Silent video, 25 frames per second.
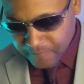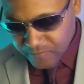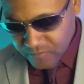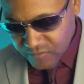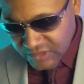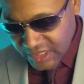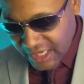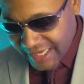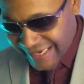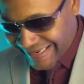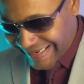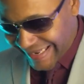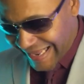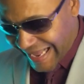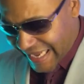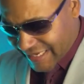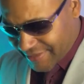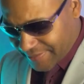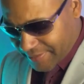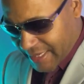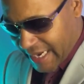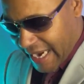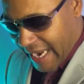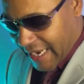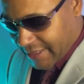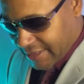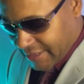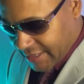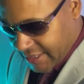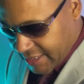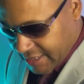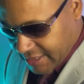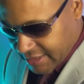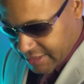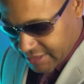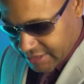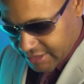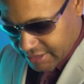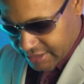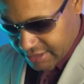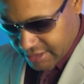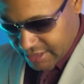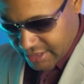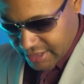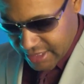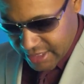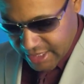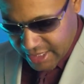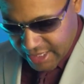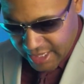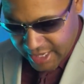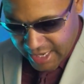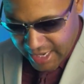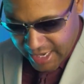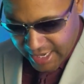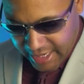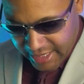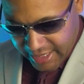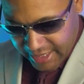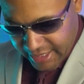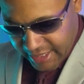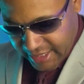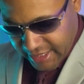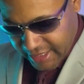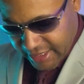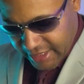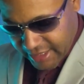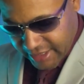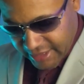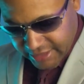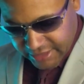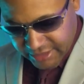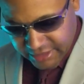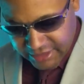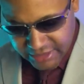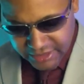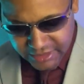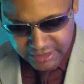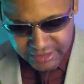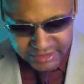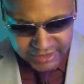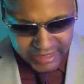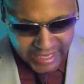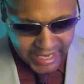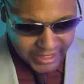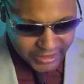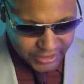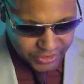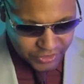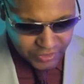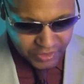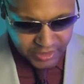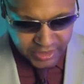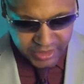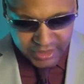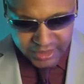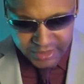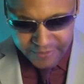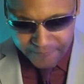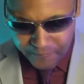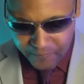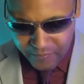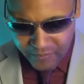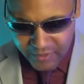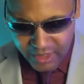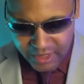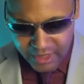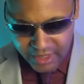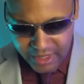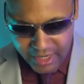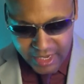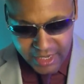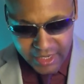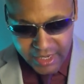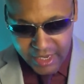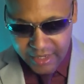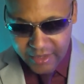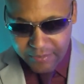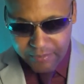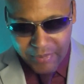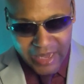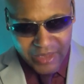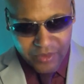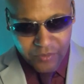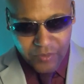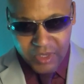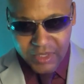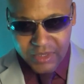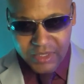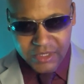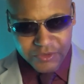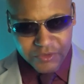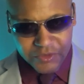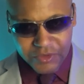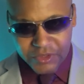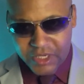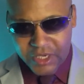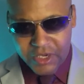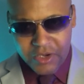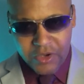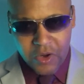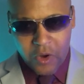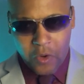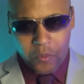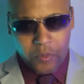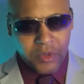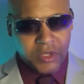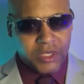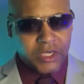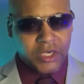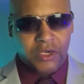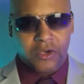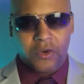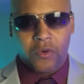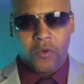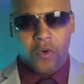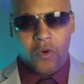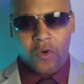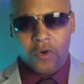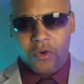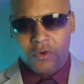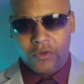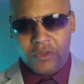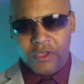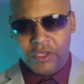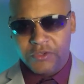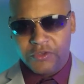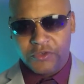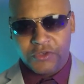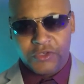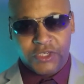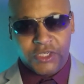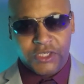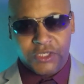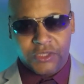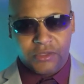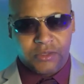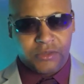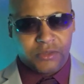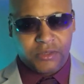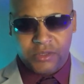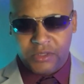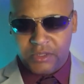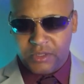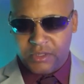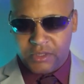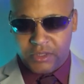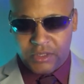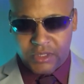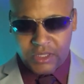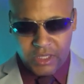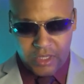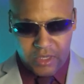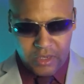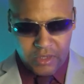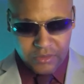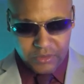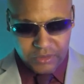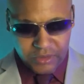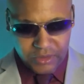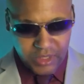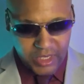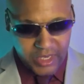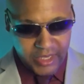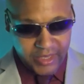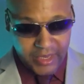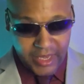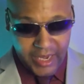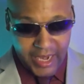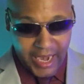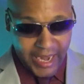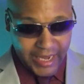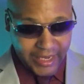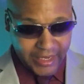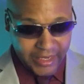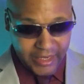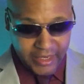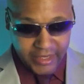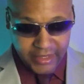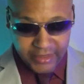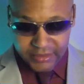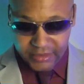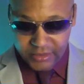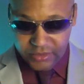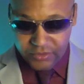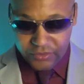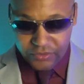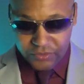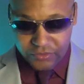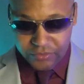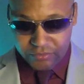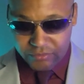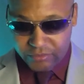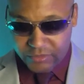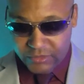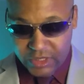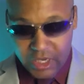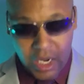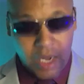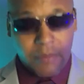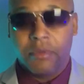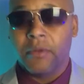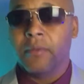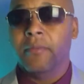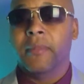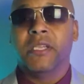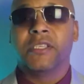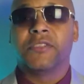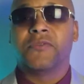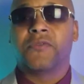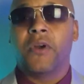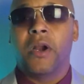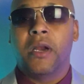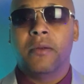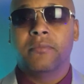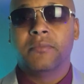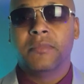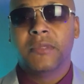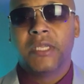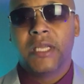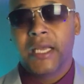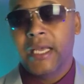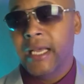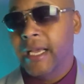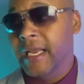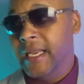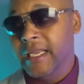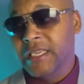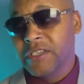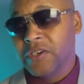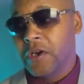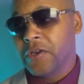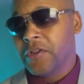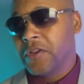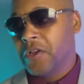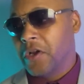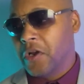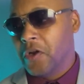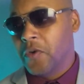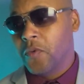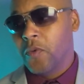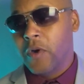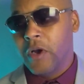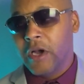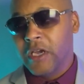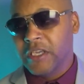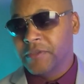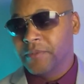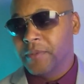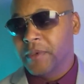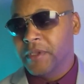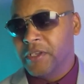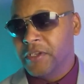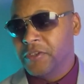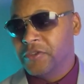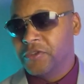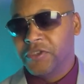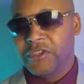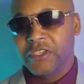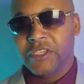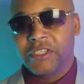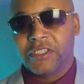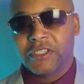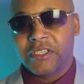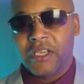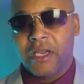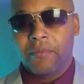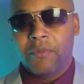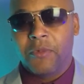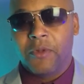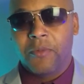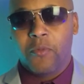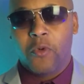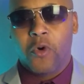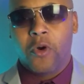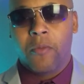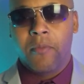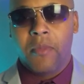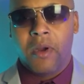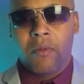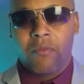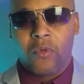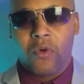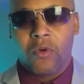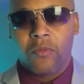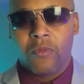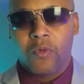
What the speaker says: And last but not least, is by the way, this is in no particular order. These are just colognes that I get compliments from. And these aren't the only ones, but these are just some of the more memorable